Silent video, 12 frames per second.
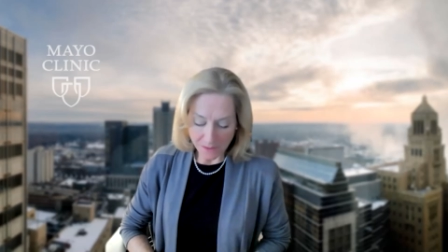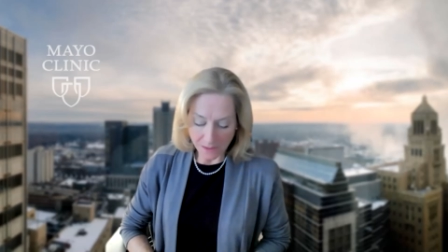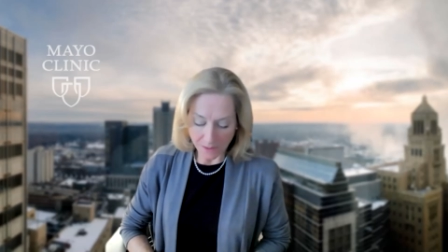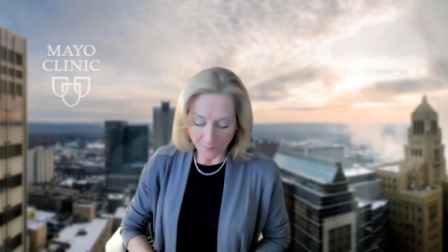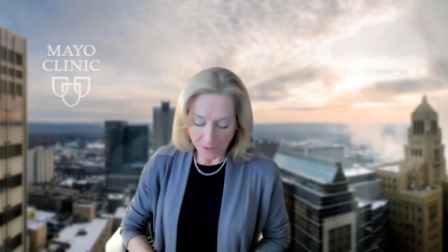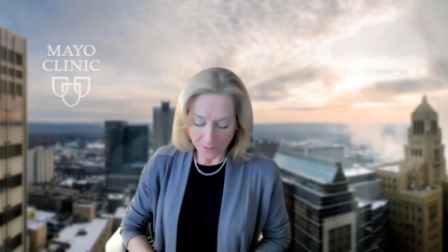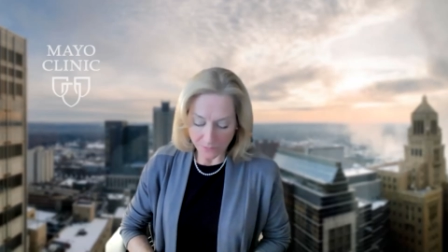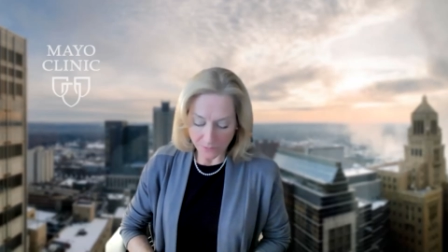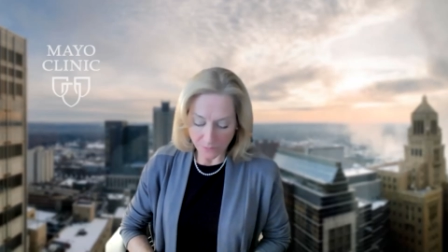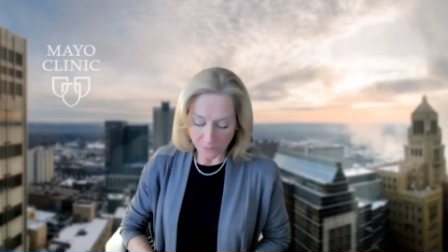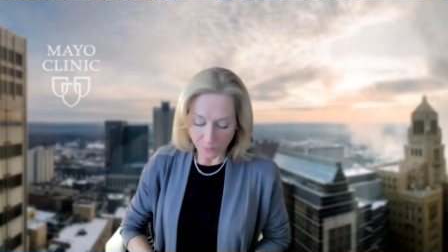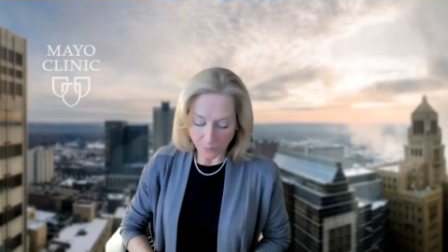in
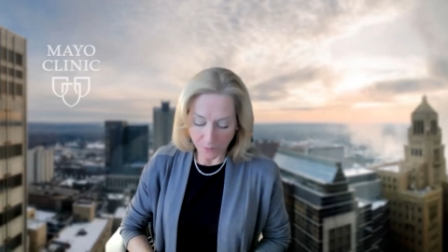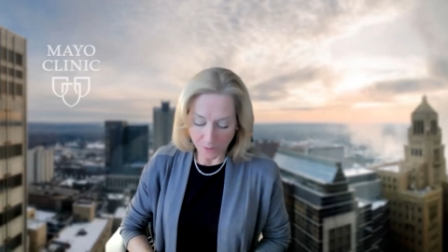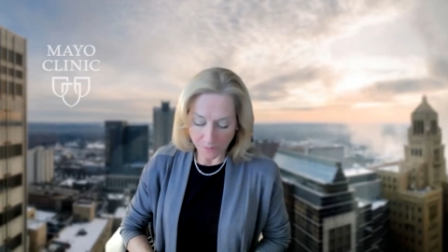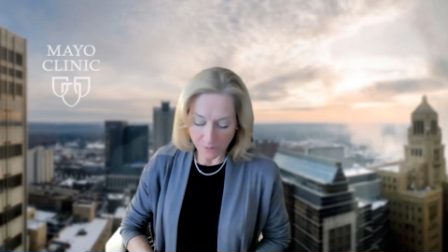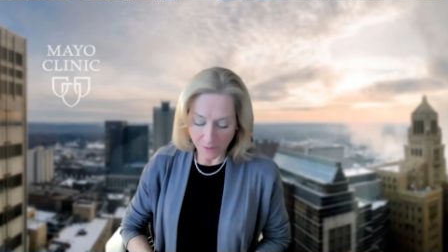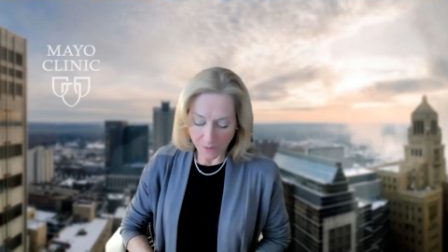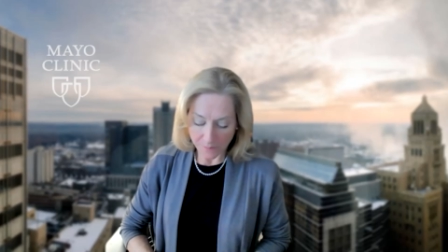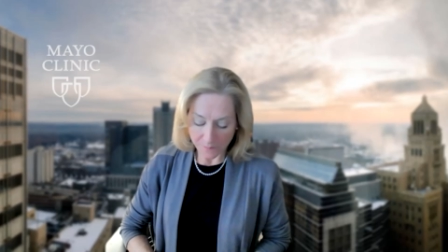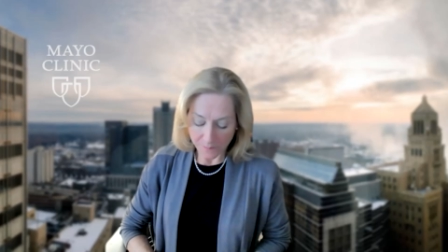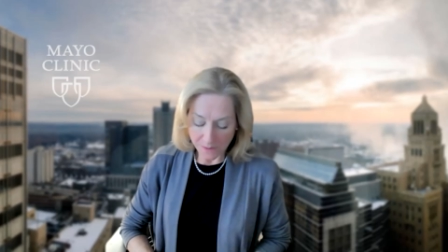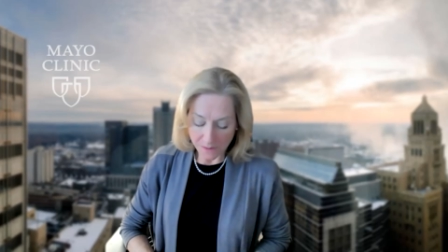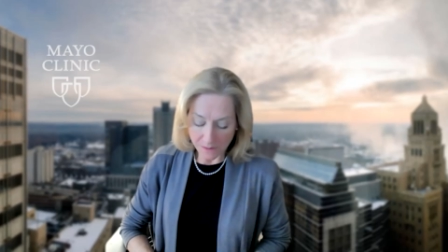patients with uh,
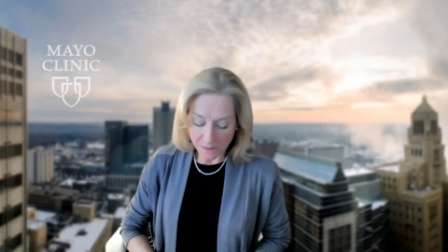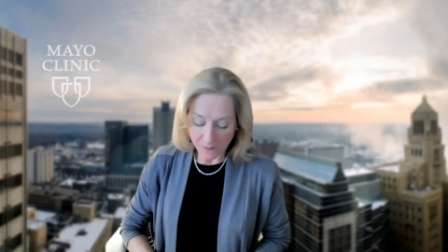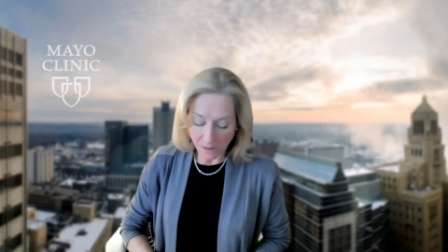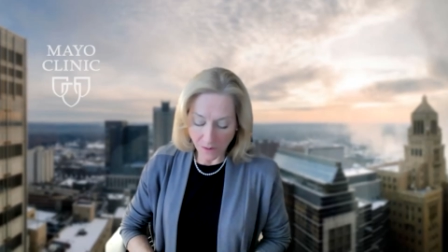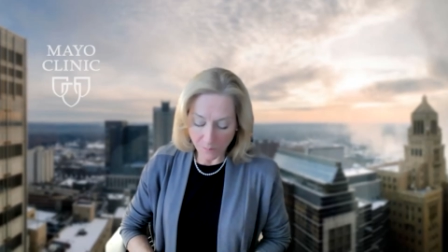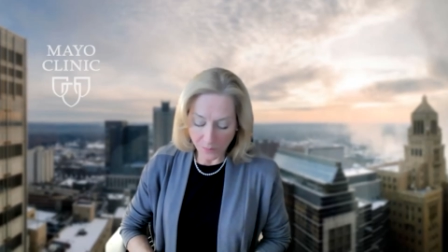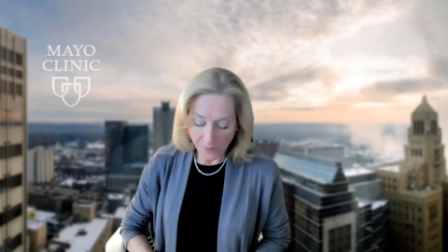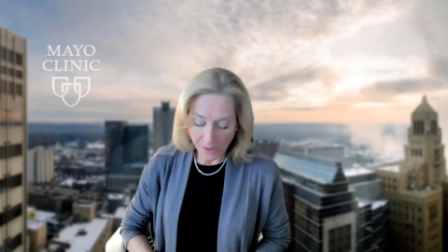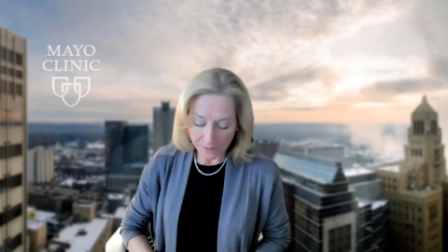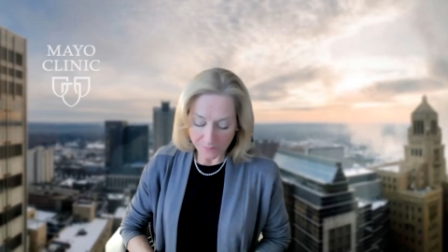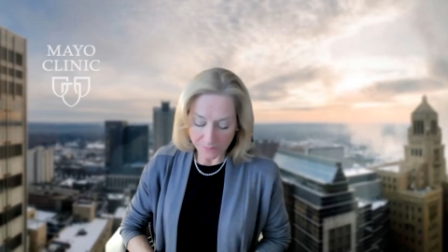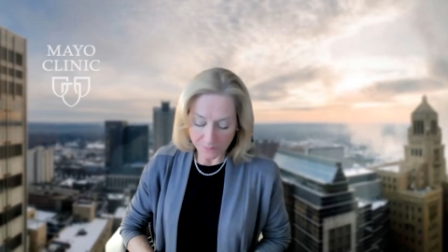
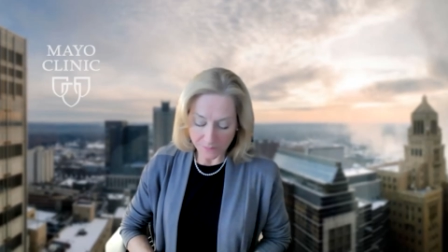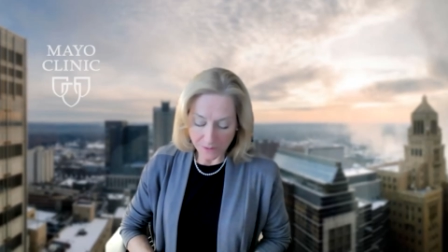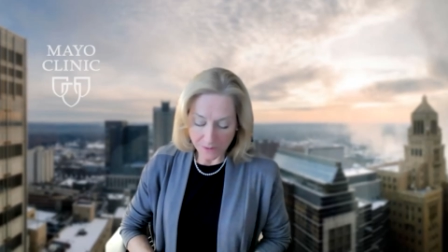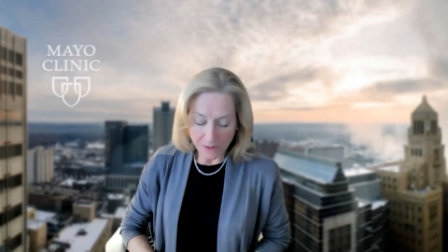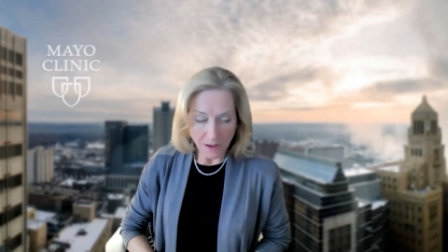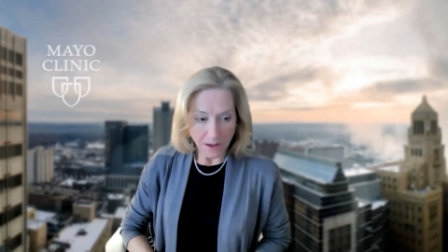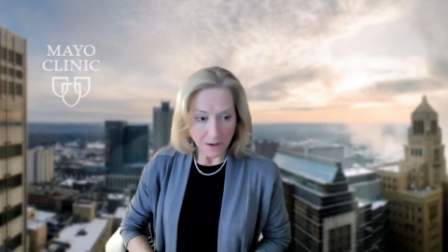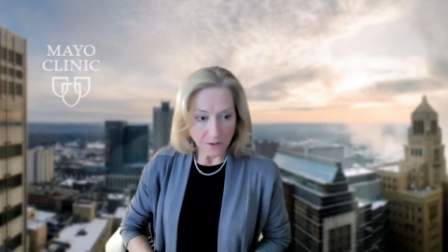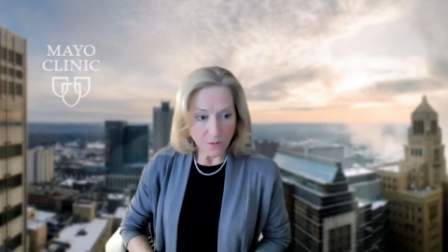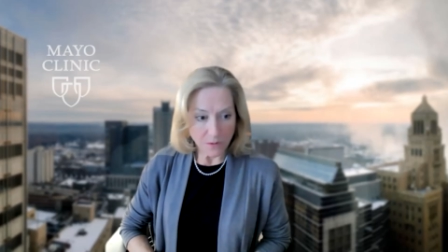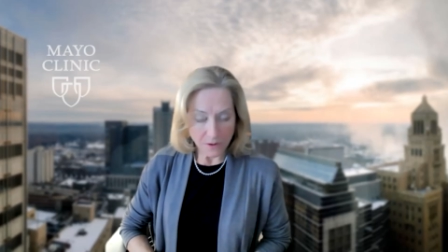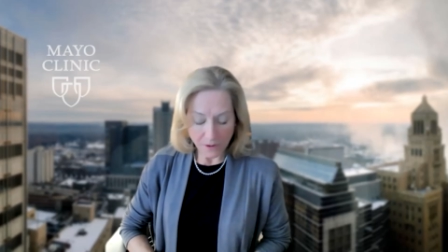complex Uh,
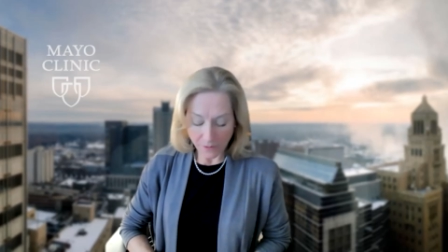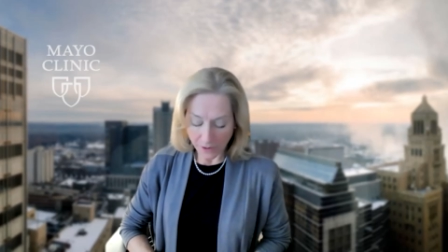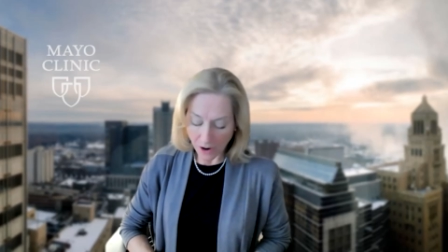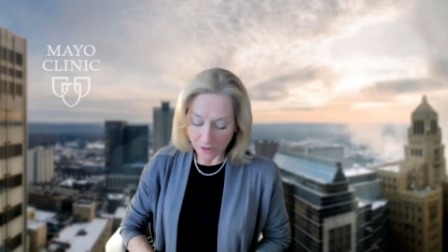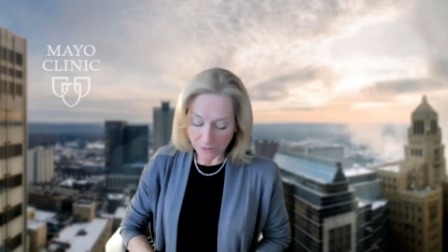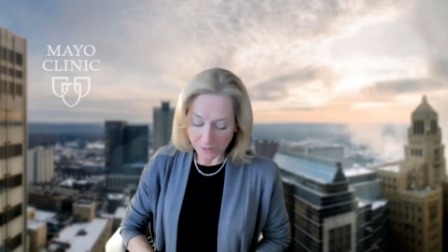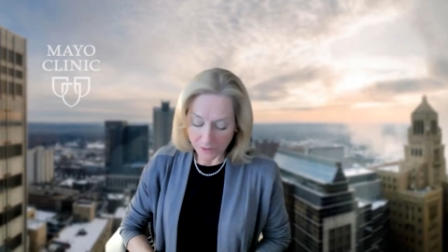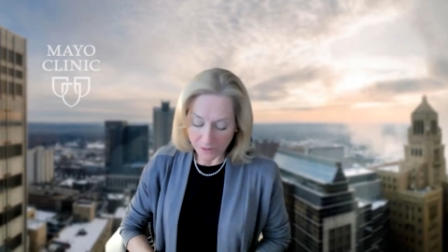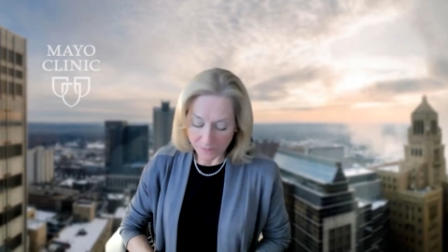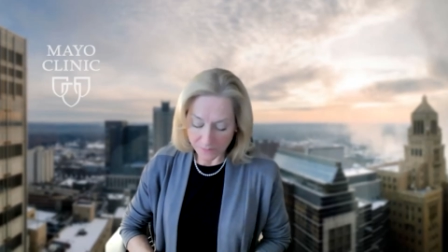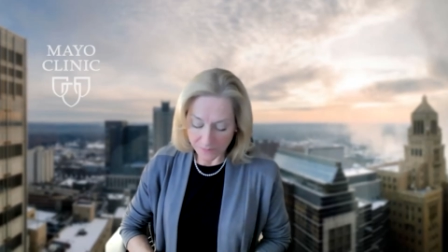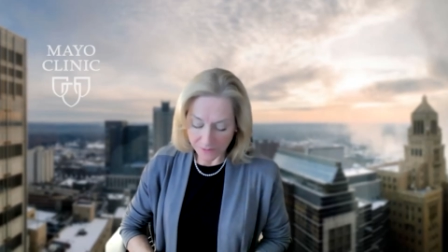coronary artery
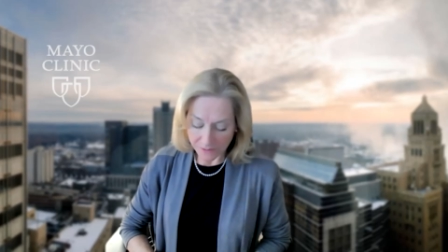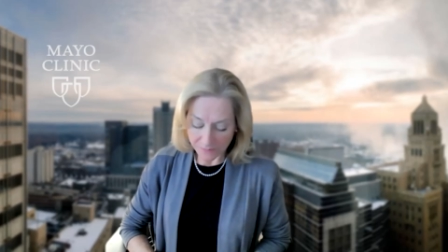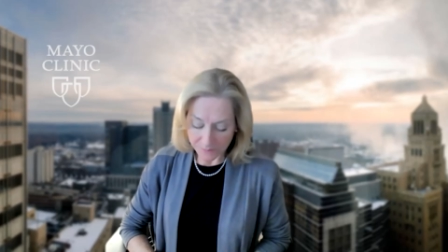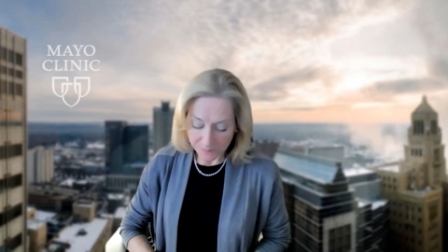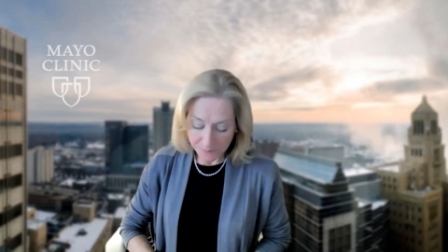disease,